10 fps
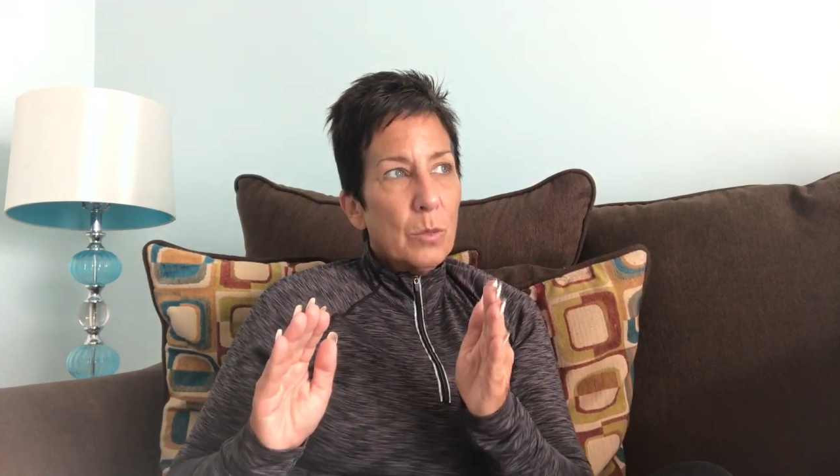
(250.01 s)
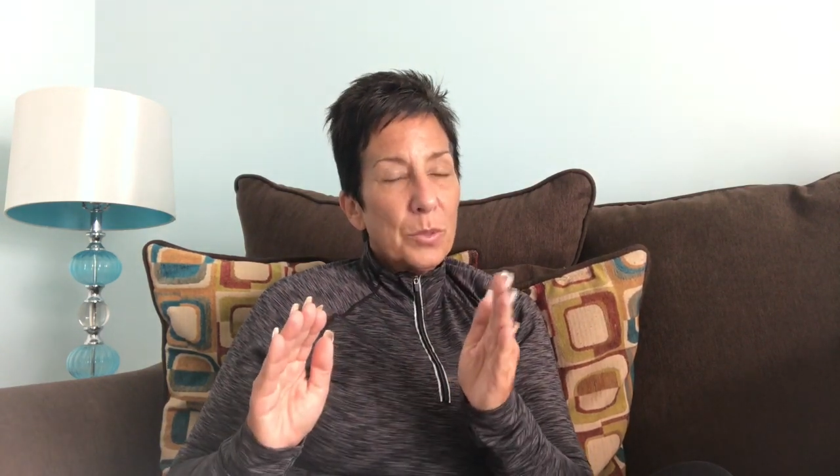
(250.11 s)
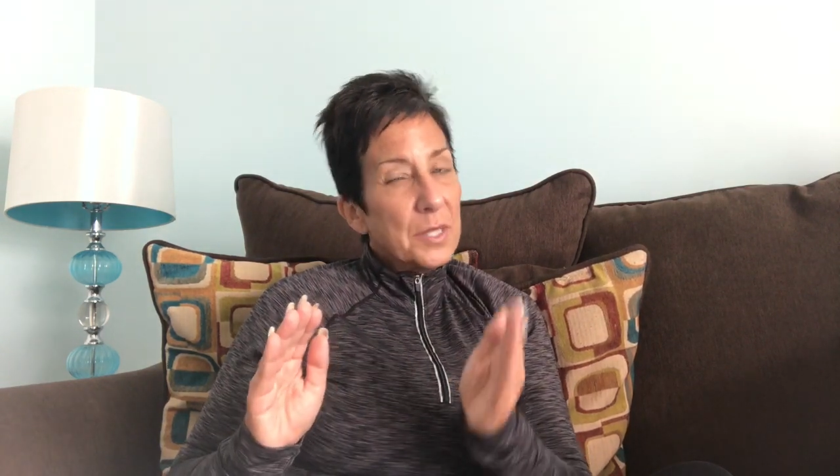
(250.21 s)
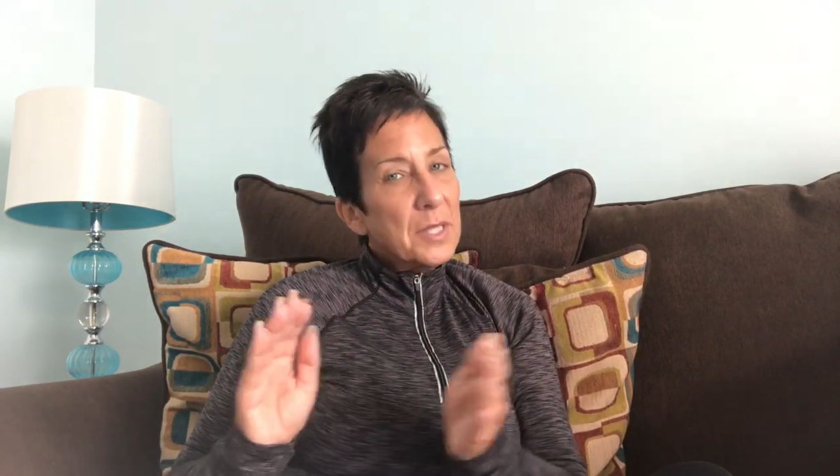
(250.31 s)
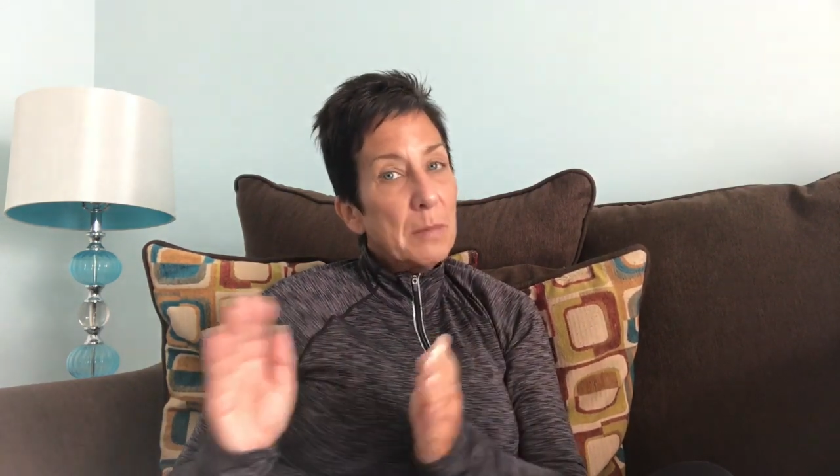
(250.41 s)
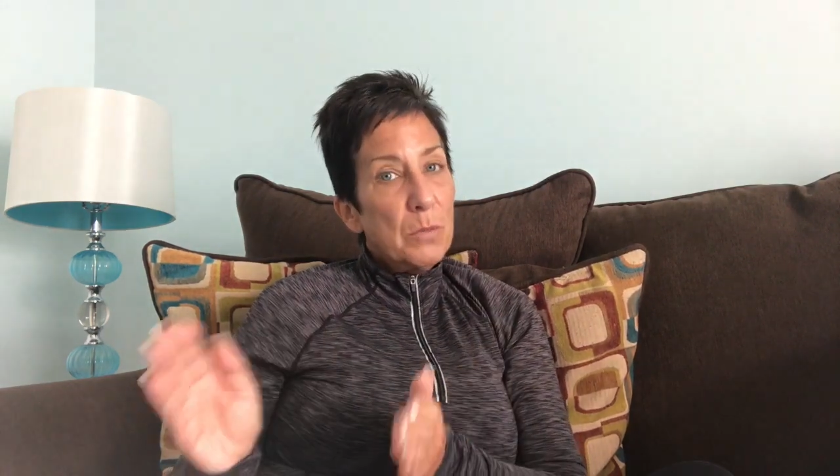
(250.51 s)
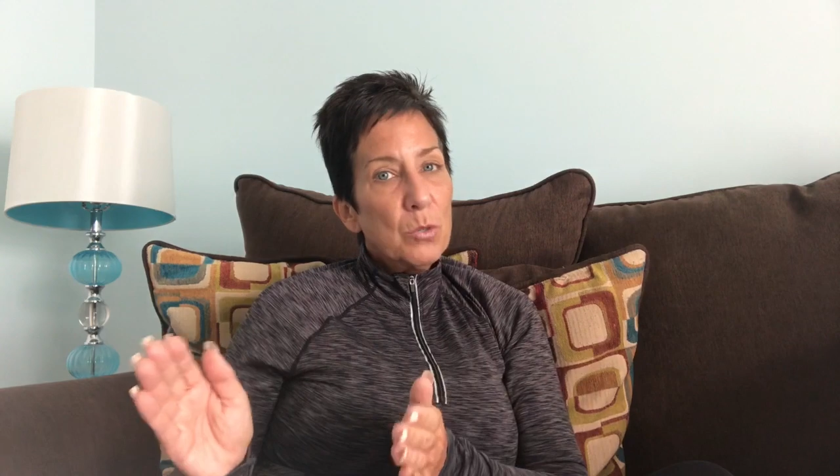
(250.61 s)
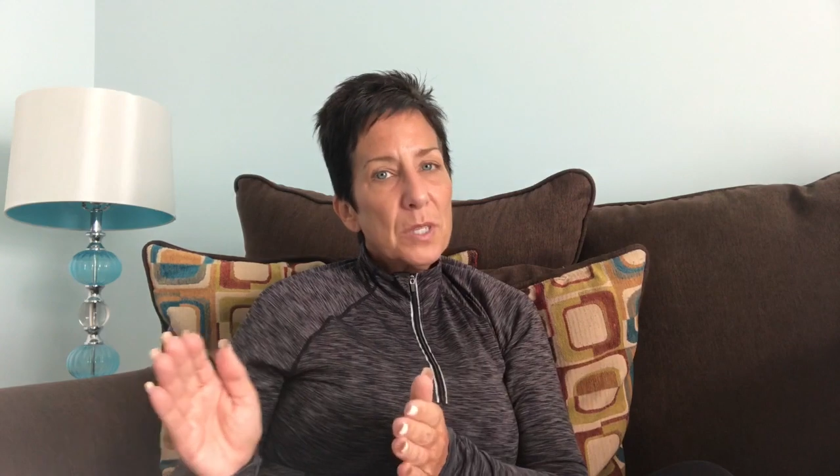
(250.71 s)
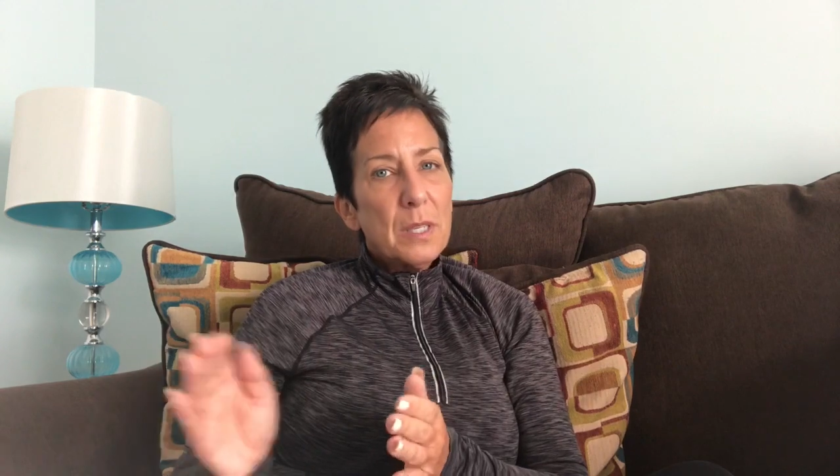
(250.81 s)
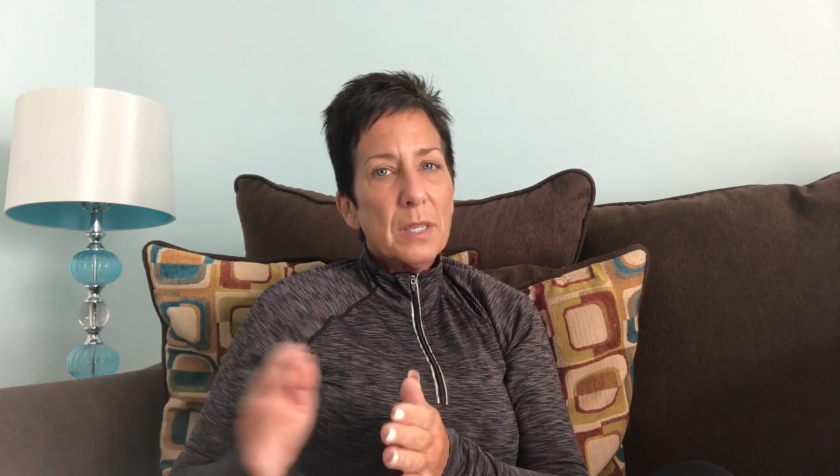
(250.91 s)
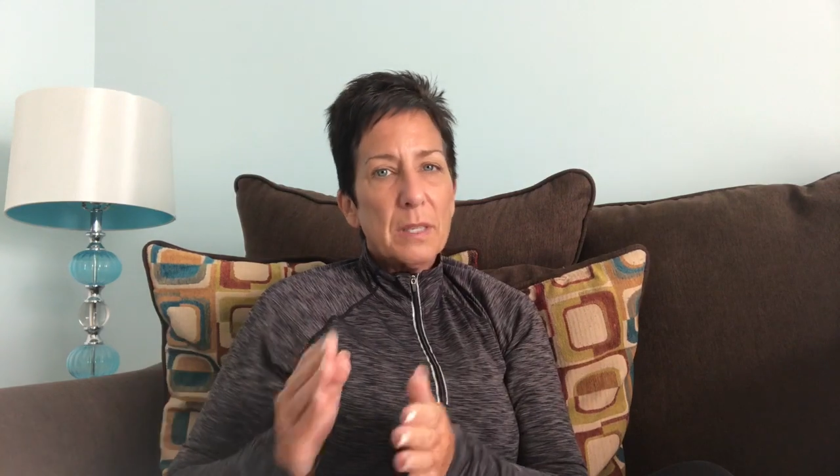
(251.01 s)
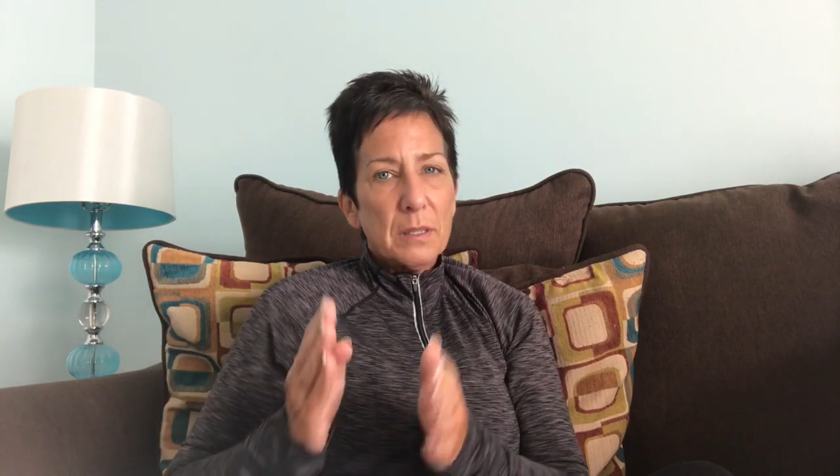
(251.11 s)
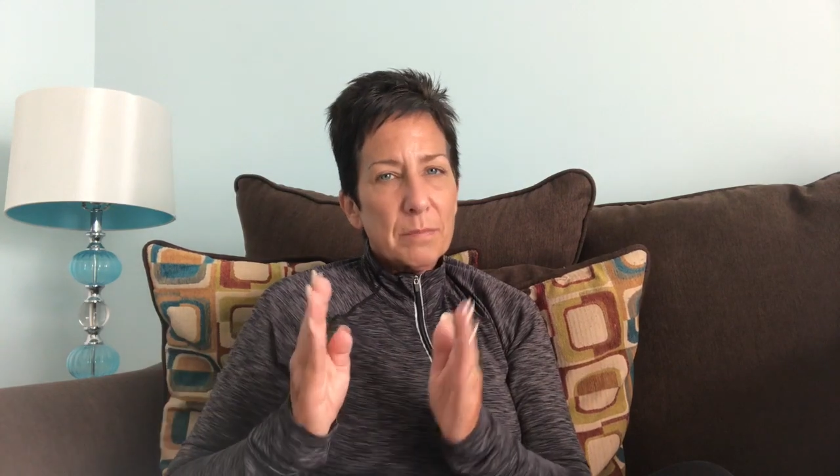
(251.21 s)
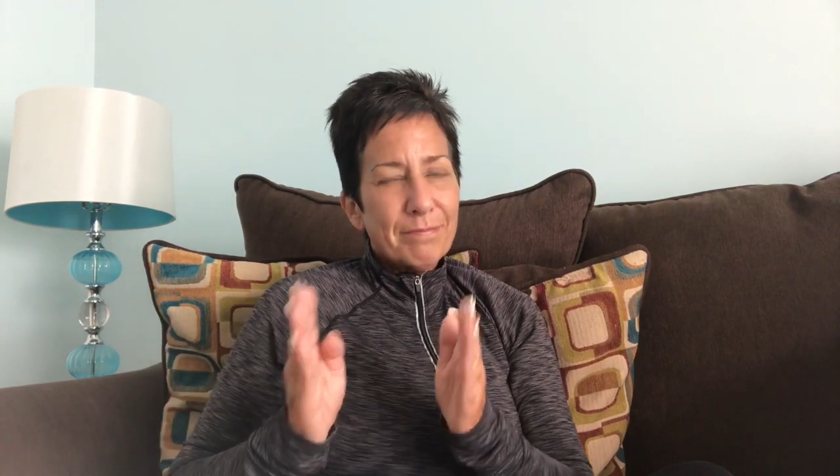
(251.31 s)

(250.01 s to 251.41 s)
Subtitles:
with the same music,